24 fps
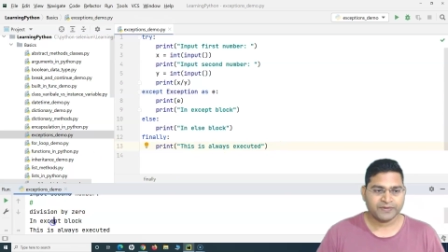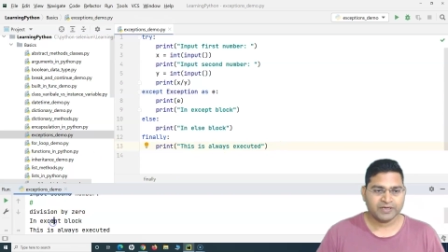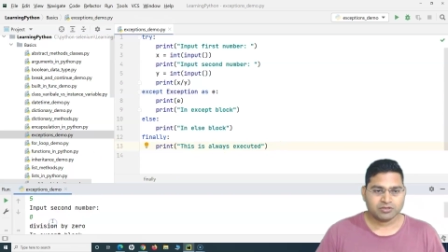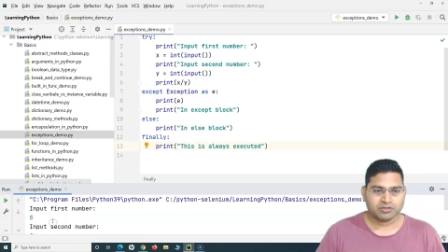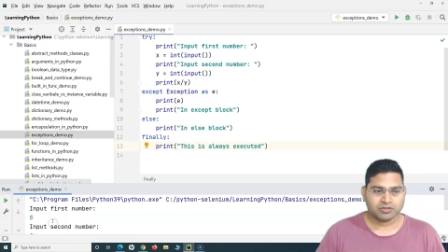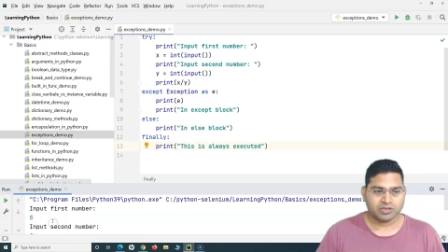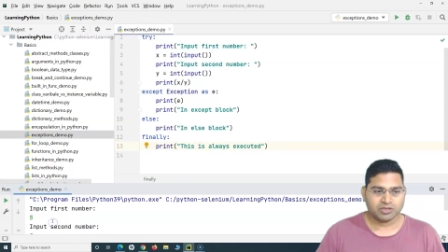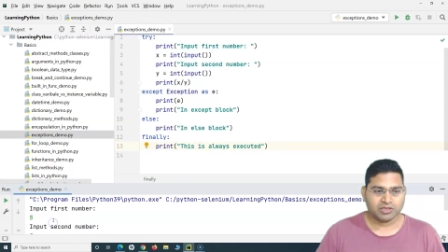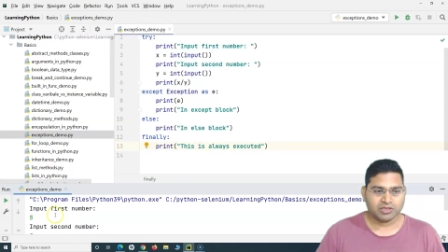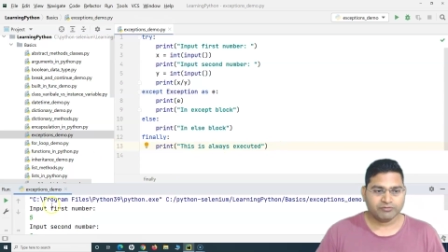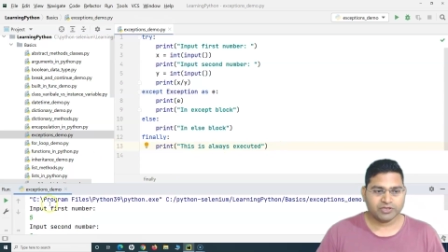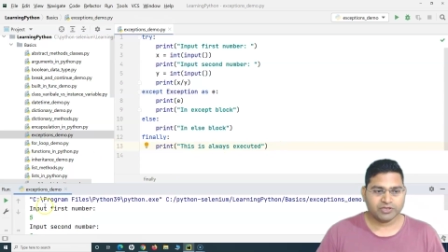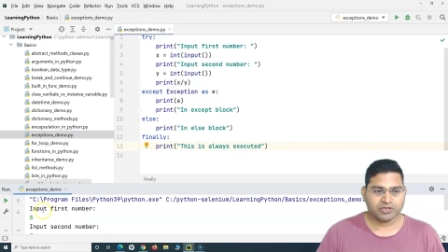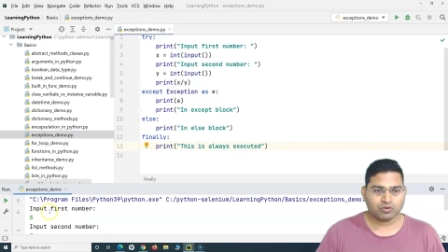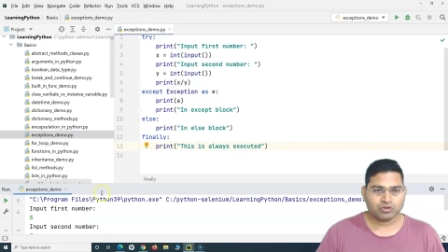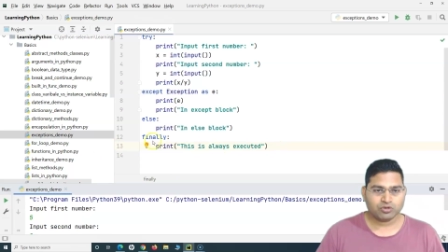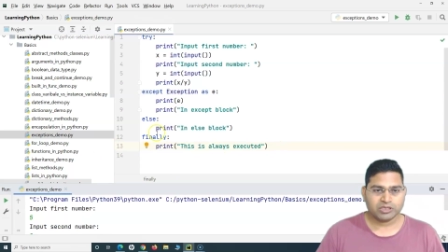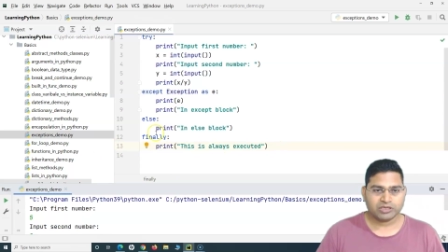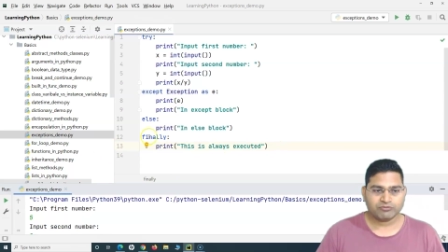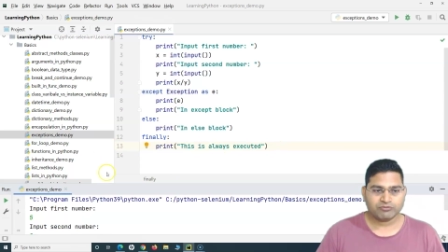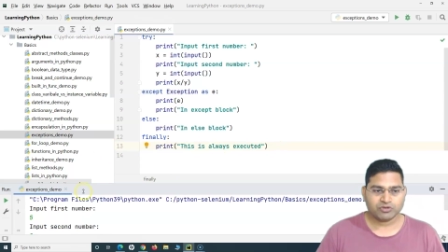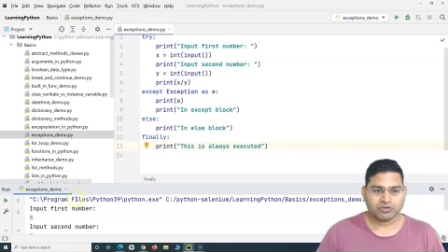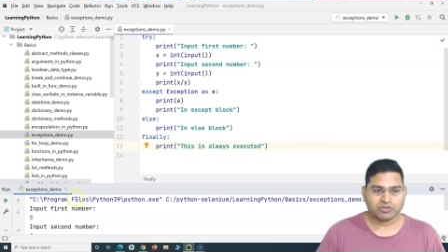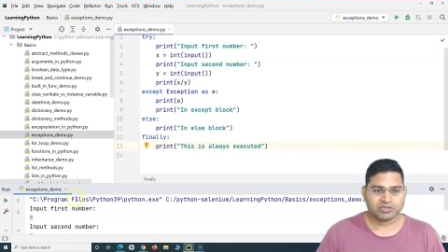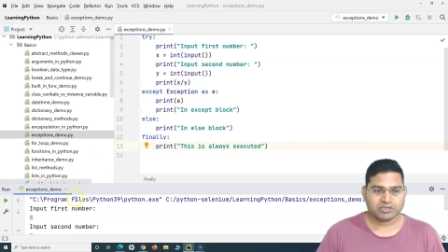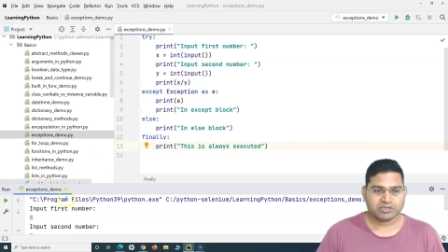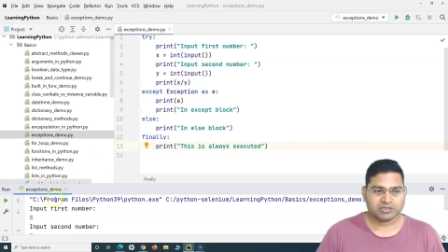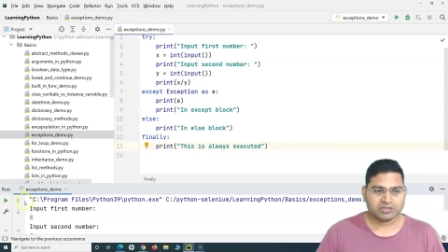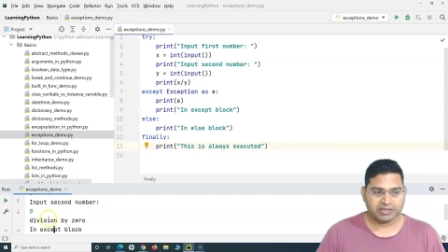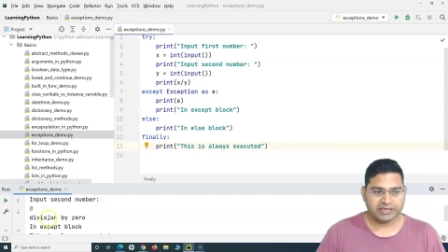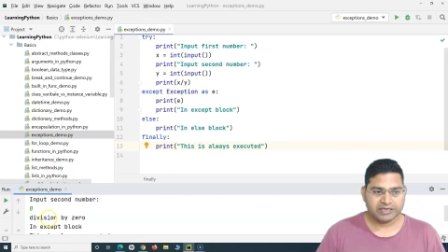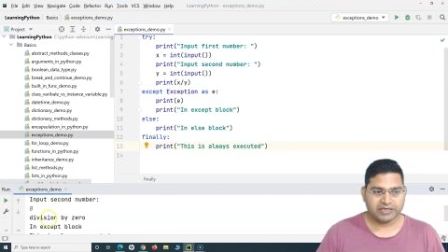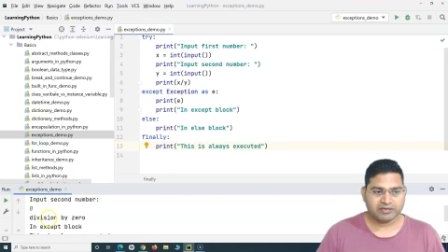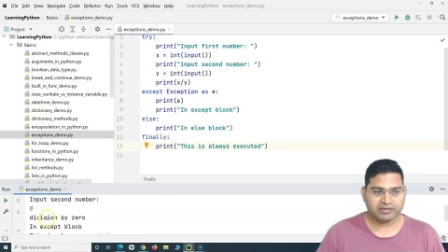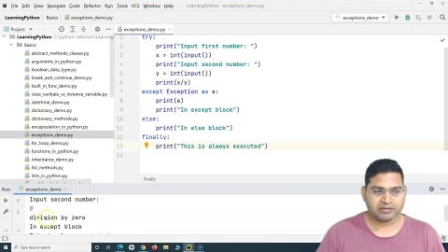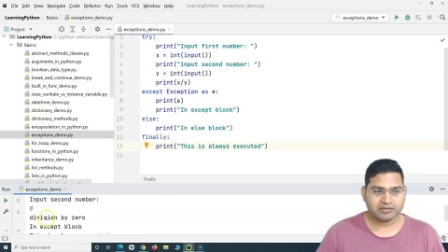So even though there was
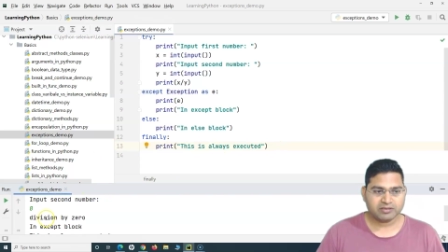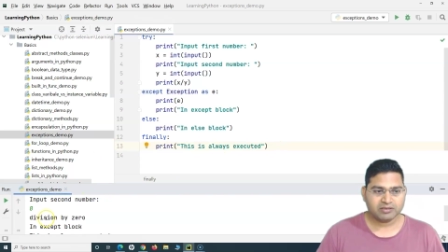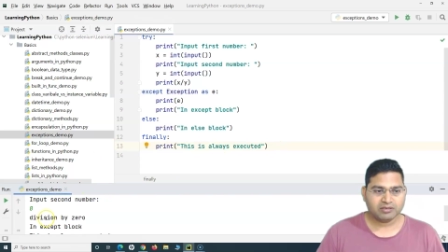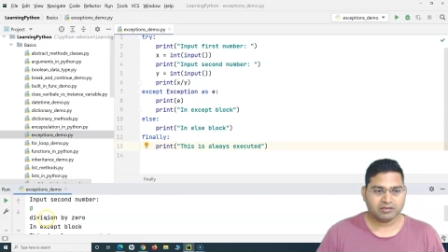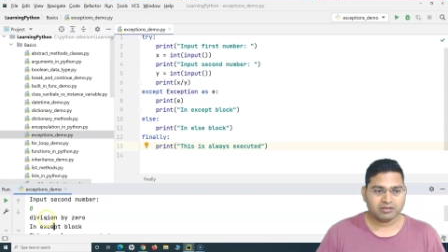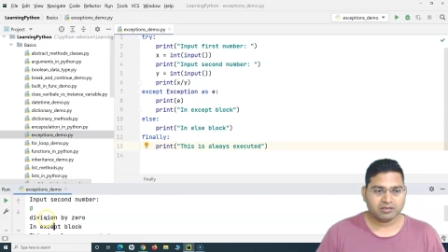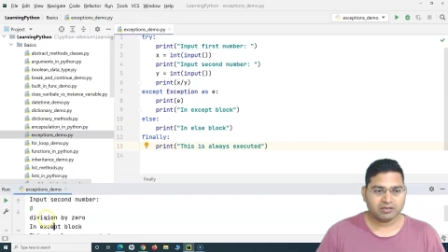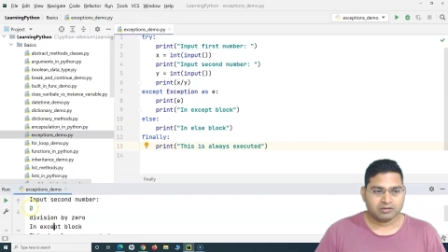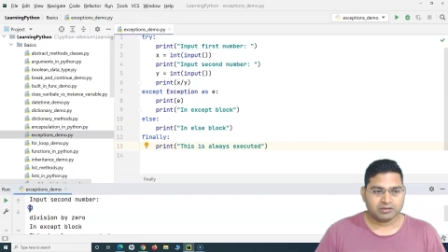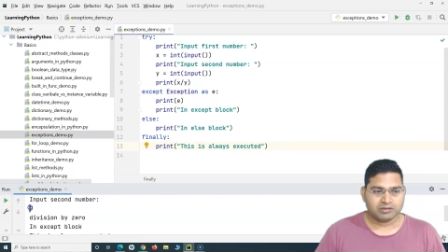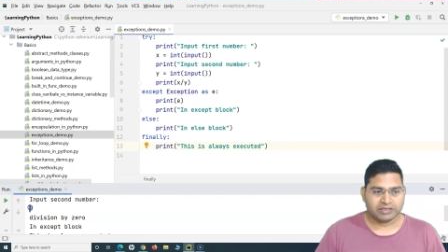error,